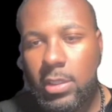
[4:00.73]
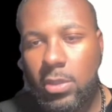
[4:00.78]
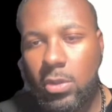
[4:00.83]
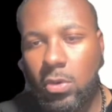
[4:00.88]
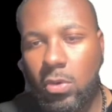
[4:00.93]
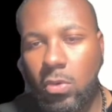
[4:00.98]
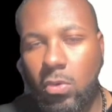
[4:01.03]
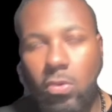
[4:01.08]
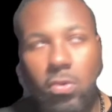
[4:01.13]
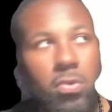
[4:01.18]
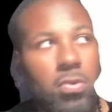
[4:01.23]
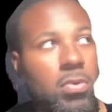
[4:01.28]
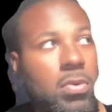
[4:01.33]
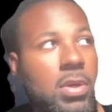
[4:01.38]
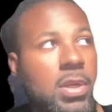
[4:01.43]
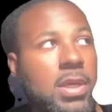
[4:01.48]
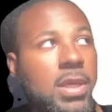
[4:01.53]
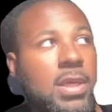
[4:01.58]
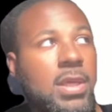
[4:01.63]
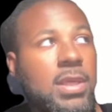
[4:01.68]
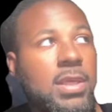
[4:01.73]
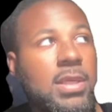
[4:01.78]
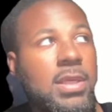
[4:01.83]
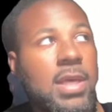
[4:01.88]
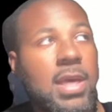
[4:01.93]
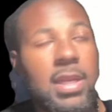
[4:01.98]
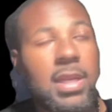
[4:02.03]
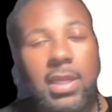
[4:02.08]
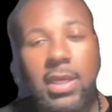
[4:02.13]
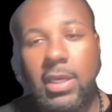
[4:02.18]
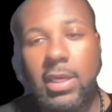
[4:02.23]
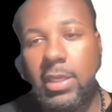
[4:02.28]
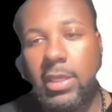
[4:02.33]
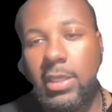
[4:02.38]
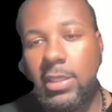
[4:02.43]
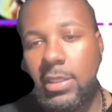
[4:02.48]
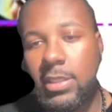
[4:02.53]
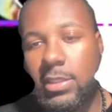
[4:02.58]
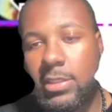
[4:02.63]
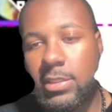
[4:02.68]
Old Yella
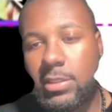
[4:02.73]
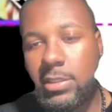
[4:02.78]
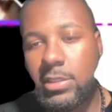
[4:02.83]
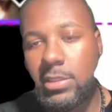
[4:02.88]
is